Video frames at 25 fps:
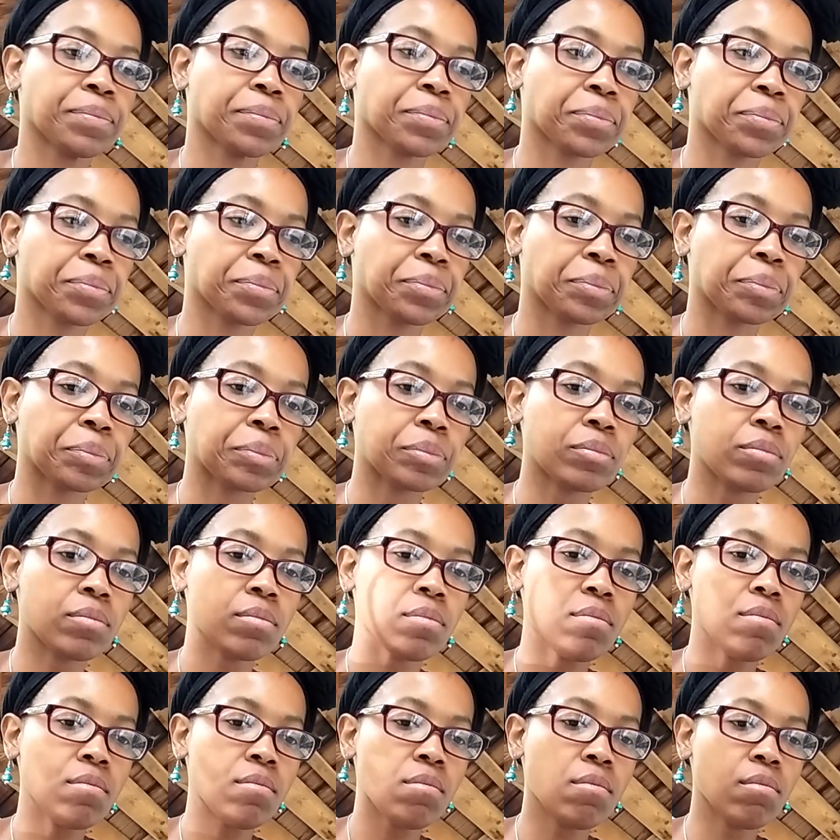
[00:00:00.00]

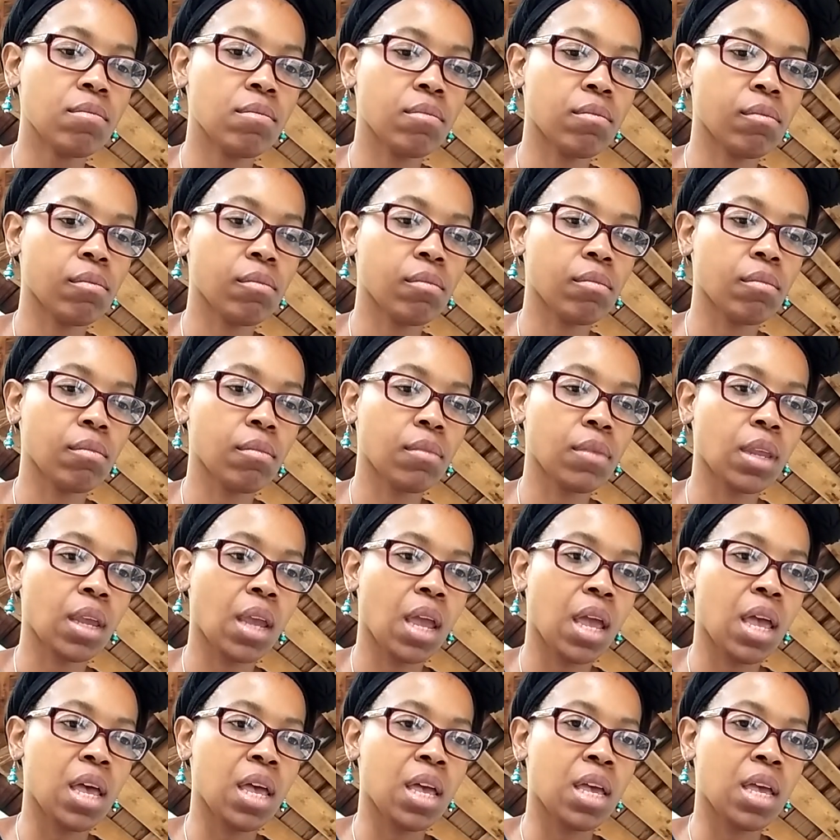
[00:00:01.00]
Nobody speaks.